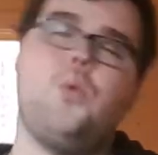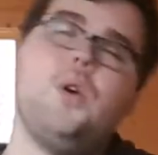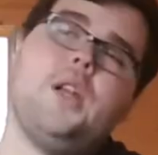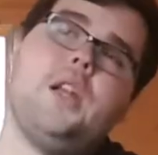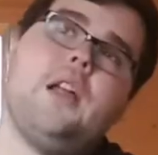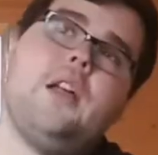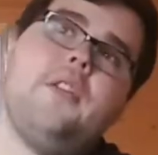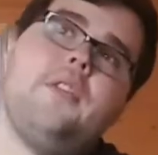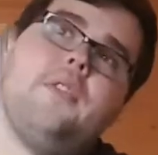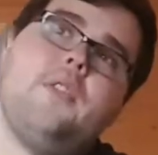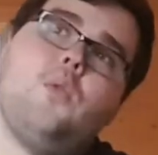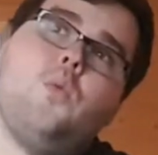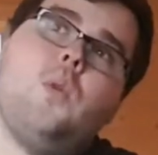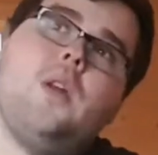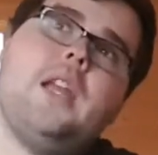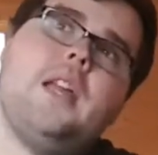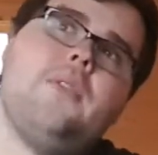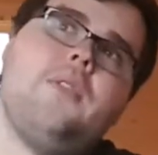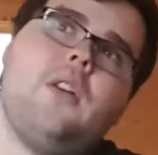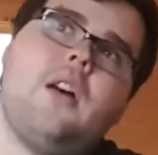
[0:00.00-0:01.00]

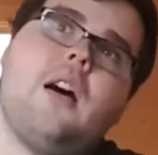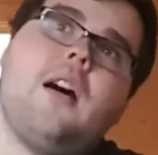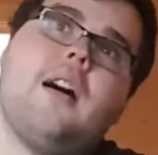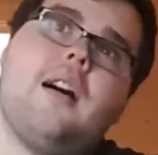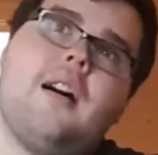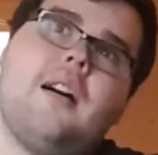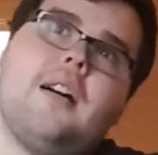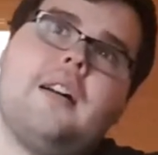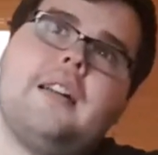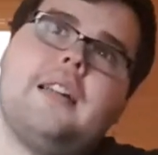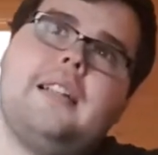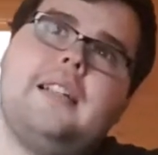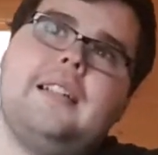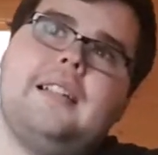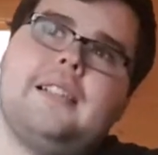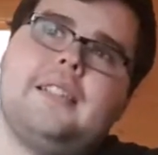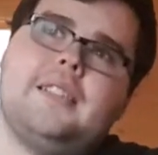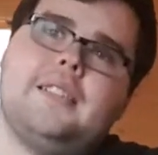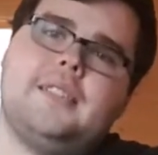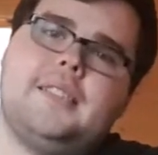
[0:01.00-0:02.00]
whenever I
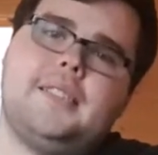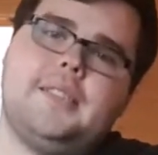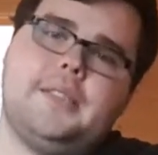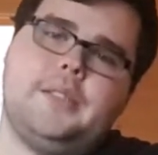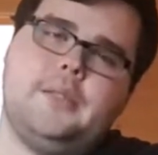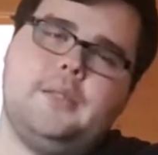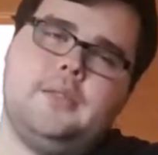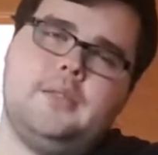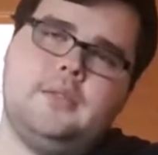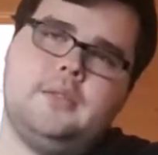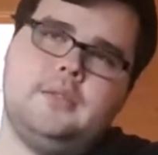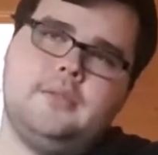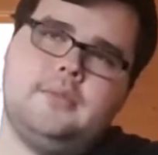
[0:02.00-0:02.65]
listen to